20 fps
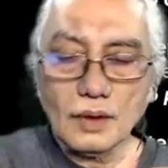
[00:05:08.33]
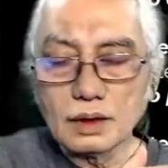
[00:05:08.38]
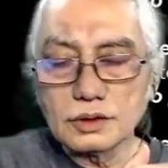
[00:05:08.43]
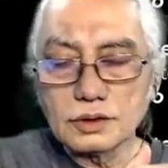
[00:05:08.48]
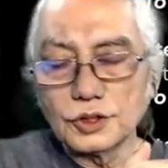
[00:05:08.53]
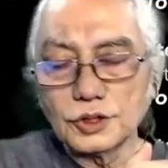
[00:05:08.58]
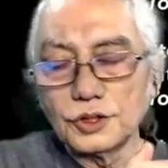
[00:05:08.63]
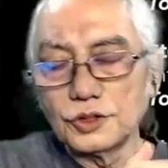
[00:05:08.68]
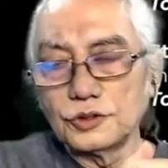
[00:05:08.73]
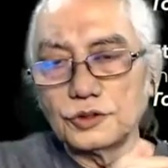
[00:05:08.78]

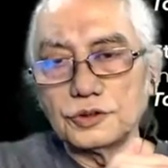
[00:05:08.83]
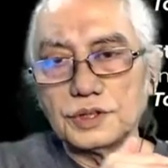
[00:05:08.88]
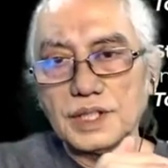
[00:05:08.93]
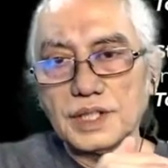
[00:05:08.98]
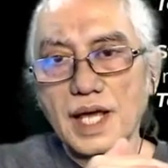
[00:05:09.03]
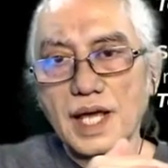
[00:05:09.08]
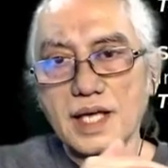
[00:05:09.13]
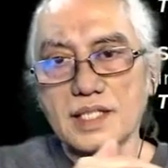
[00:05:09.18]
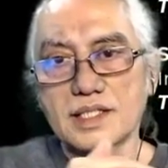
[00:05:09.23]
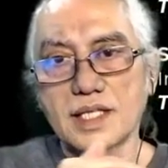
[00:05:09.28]
So you do
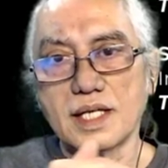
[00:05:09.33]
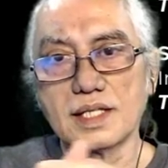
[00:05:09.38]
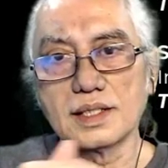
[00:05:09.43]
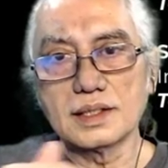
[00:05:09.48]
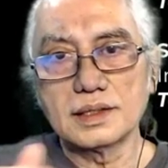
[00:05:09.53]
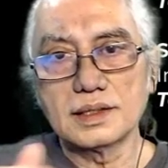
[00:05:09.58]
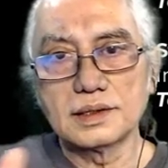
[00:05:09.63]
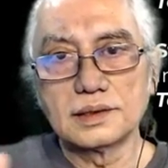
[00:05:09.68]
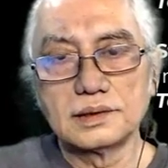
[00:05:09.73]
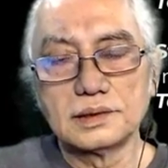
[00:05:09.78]
the
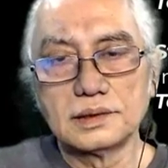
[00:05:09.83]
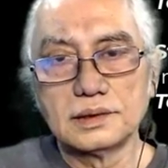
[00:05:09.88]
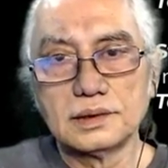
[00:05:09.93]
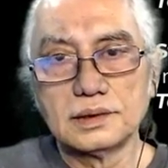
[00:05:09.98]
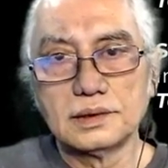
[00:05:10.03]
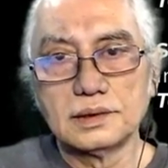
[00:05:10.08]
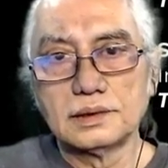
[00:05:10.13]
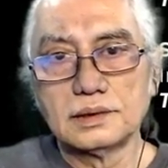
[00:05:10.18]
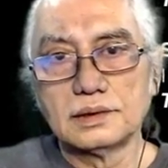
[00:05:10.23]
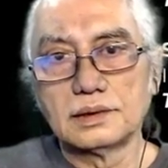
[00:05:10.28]
exhale
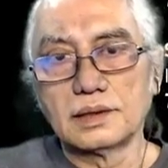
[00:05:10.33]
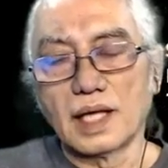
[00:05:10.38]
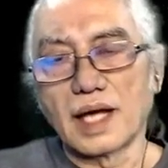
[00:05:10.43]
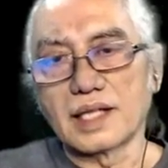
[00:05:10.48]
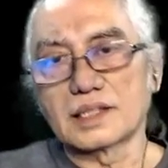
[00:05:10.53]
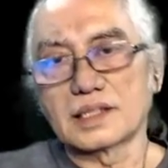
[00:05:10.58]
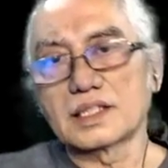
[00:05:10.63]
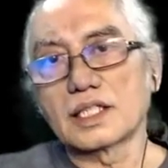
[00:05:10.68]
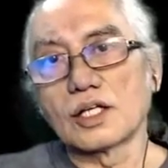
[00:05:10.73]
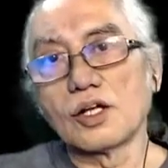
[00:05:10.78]

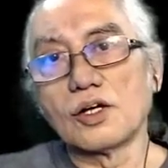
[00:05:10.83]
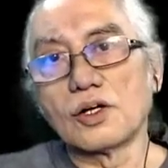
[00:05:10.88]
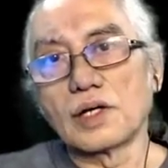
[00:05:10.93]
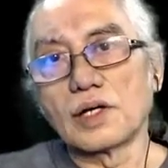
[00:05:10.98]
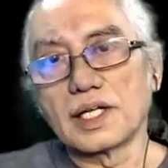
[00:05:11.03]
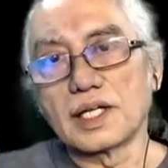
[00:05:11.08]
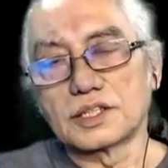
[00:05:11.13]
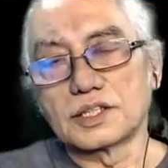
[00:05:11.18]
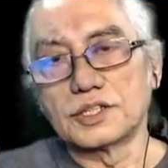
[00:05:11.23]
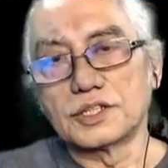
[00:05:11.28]
as
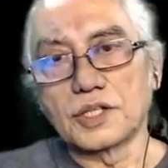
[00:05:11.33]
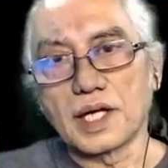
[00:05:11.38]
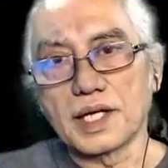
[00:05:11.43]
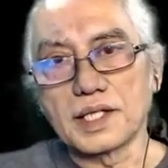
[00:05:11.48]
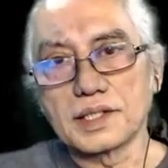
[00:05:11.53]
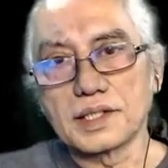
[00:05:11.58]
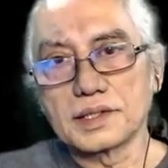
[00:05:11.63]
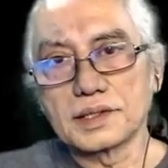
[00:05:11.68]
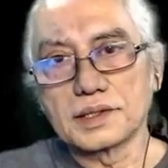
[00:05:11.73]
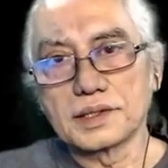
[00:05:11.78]
long as you
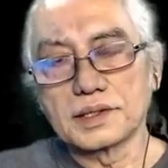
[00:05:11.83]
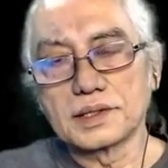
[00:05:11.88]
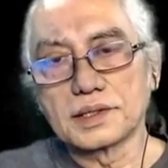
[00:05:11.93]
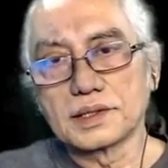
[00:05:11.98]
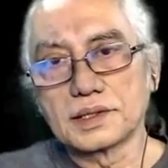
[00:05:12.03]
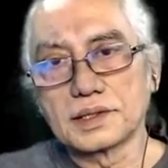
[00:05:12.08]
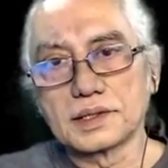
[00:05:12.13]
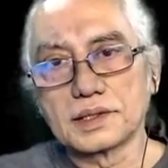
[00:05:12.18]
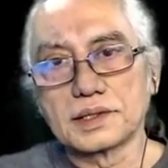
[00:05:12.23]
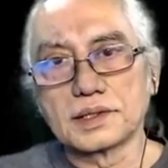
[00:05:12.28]
can,
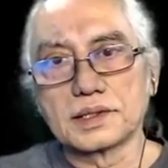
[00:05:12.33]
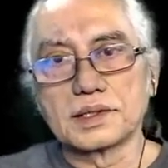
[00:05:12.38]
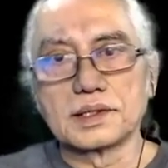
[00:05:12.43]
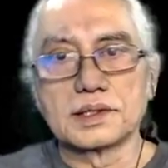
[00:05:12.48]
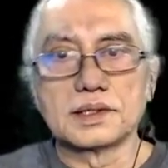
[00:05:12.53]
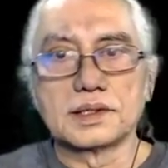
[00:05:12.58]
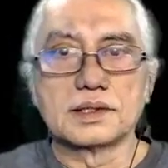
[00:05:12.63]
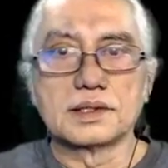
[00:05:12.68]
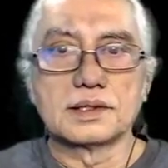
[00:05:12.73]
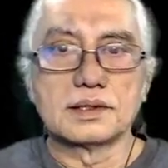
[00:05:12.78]

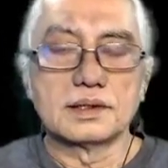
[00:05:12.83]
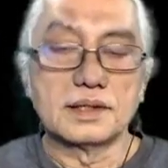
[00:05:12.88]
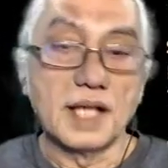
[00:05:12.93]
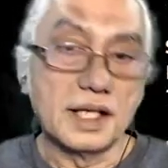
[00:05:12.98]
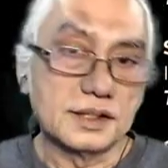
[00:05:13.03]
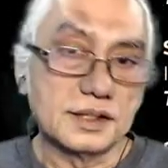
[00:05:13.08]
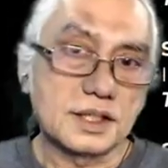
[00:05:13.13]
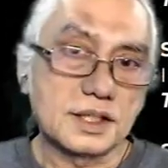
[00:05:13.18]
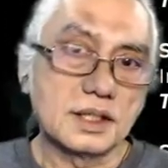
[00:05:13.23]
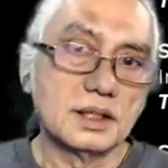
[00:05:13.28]

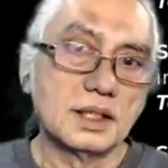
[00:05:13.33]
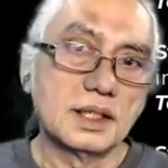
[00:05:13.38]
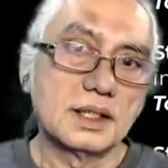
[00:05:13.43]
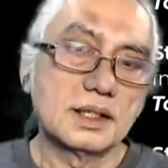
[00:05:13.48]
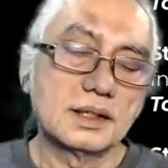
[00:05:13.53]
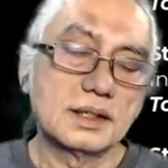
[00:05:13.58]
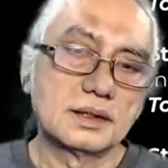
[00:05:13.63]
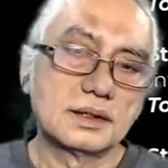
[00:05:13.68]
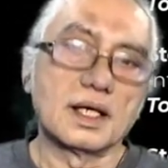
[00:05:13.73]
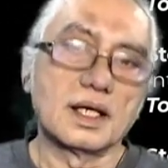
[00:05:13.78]

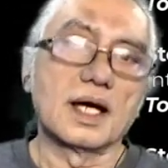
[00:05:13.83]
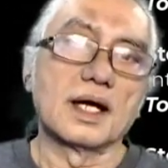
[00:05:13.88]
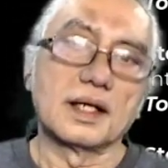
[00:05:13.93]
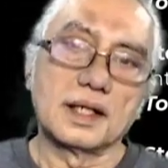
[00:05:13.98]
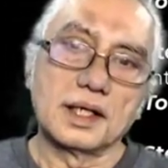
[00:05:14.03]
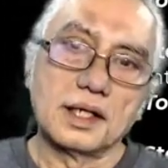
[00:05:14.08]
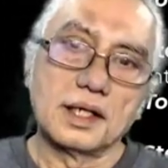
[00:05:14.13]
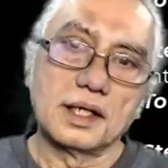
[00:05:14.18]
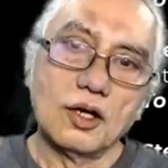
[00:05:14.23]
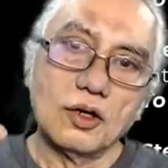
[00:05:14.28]
naturally, and
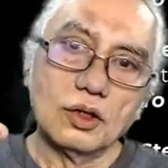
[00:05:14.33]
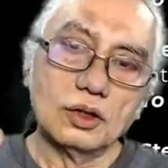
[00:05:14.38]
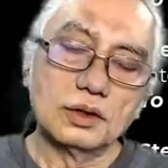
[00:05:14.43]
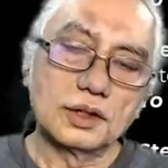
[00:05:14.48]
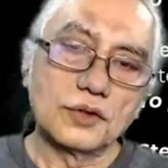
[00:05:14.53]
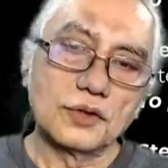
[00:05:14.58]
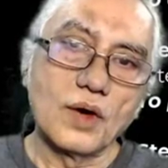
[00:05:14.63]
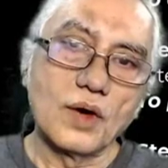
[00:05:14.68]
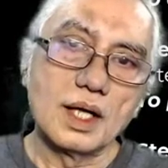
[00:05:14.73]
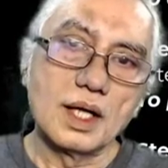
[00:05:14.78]
then
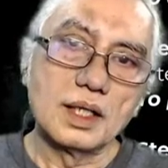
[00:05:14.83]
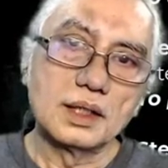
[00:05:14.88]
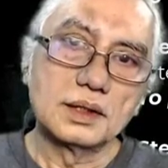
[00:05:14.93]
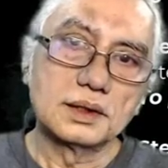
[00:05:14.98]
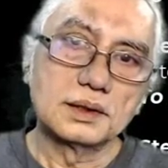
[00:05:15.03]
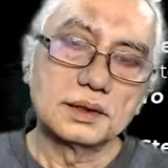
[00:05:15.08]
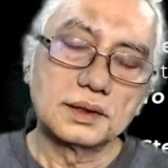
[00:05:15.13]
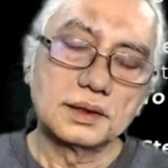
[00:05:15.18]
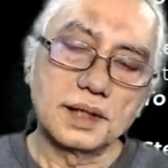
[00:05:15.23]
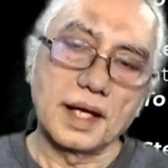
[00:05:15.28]
hold a
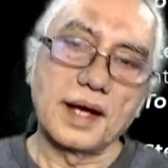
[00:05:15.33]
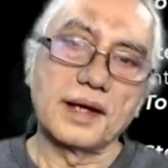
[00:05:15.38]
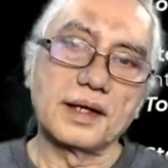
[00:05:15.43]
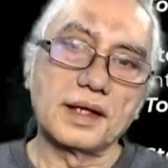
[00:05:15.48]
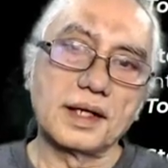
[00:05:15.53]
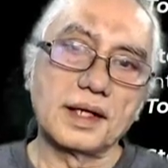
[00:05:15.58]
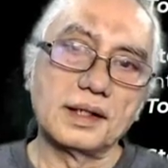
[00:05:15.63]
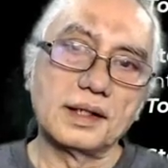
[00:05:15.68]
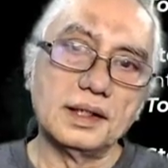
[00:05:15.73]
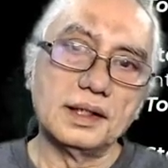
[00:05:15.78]
while, and
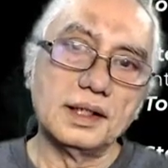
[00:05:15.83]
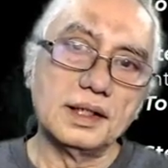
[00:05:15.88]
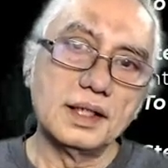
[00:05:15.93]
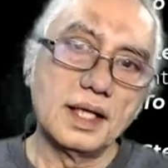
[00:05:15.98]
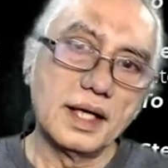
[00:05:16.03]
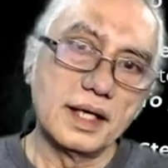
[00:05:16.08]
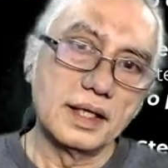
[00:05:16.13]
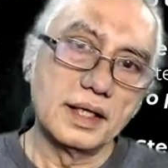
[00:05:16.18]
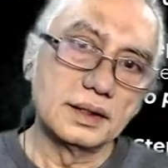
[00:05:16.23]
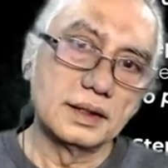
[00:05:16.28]
then
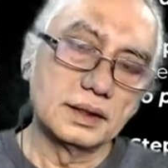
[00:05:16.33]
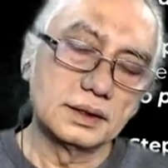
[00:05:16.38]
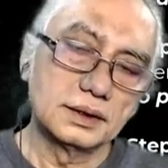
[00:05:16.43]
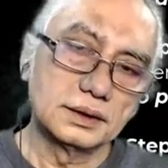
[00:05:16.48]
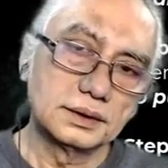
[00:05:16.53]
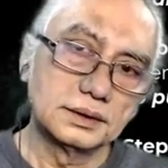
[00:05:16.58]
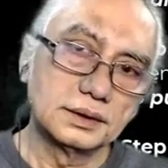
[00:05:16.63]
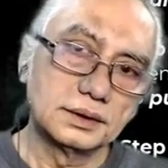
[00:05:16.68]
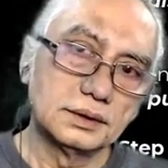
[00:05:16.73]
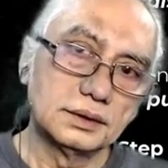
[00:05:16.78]
inhale
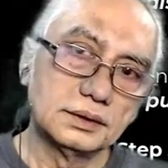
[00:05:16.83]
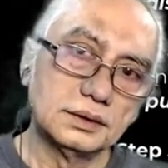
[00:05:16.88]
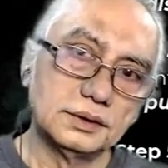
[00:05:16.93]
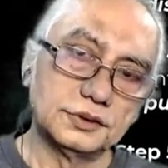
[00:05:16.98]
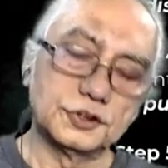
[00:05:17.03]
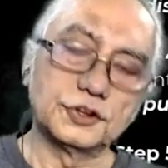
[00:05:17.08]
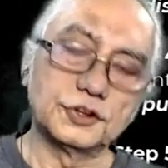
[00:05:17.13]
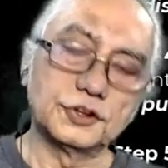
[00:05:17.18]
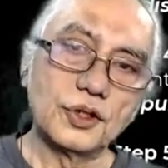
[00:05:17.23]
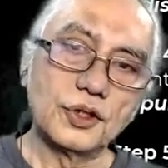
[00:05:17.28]

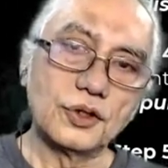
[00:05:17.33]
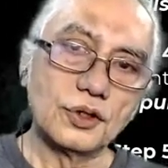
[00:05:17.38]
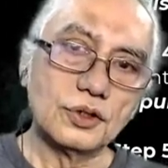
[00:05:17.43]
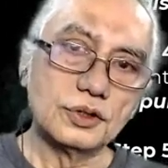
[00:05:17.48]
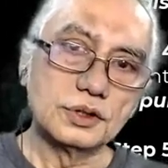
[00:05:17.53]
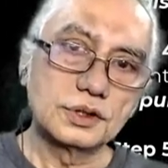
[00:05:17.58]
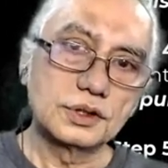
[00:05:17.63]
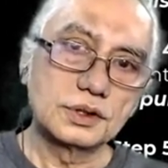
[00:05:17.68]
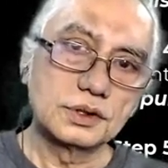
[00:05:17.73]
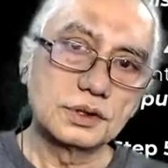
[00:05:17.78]
through your
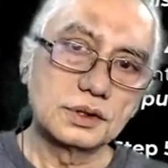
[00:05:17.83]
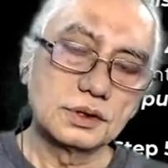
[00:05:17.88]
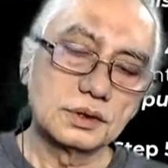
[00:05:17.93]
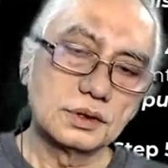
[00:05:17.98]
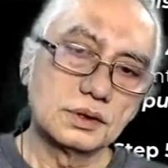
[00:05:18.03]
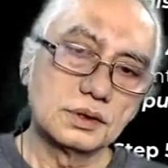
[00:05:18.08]
nose,